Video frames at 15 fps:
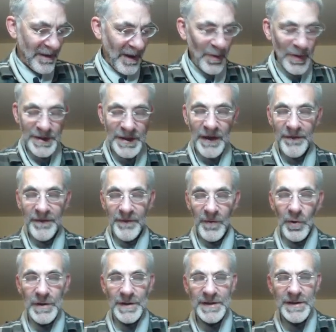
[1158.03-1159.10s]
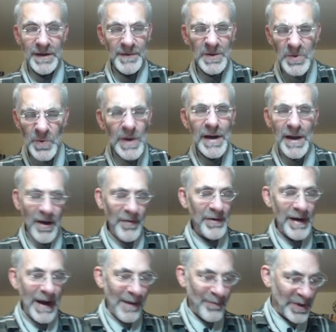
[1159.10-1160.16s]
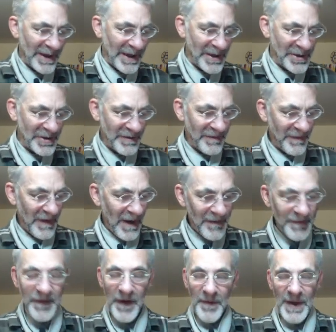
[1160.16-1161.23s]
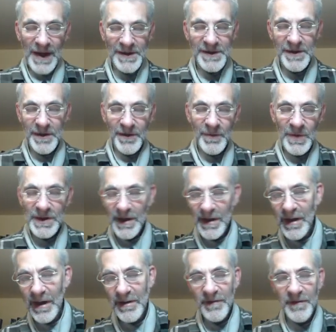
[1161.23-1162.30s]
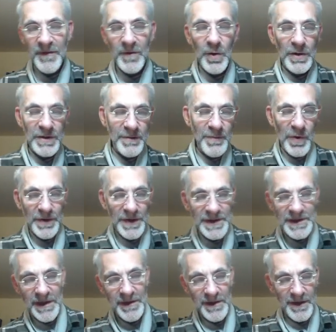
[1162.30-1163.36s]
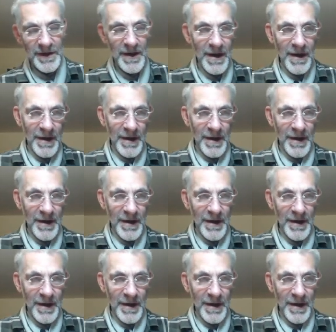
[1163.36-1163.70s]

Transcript: I want to give of Euler's theorem is really only an application of Fermat's theorem, but I kind of forgot to put this in the